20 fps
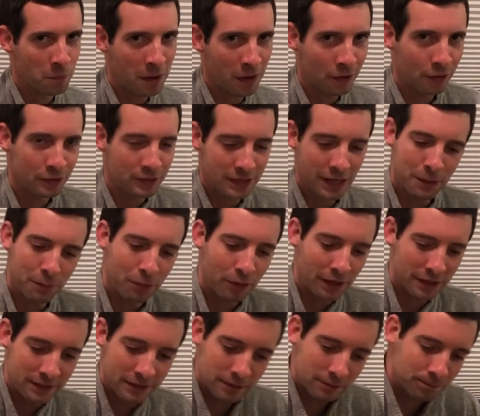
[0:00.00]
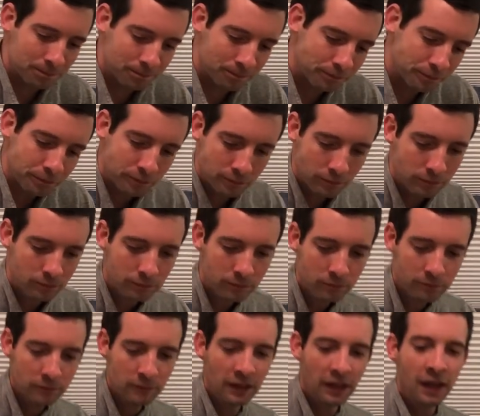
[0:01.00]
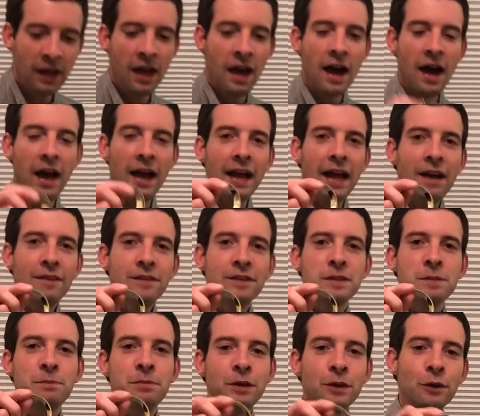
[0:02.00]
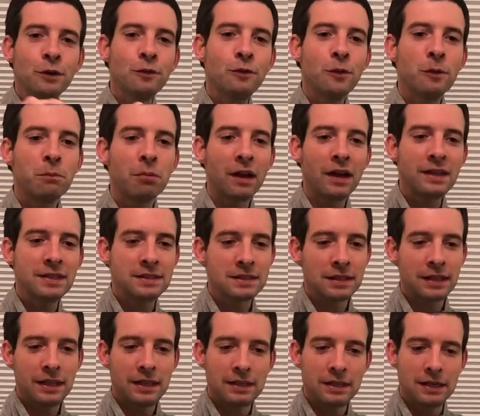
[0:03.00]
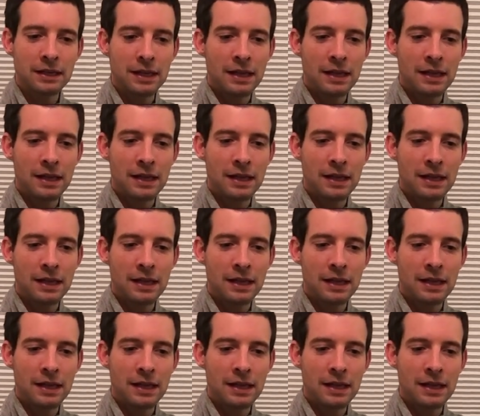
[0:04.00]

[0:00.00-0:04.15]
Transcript: Mother's Day present. I have this beautiful bracelet,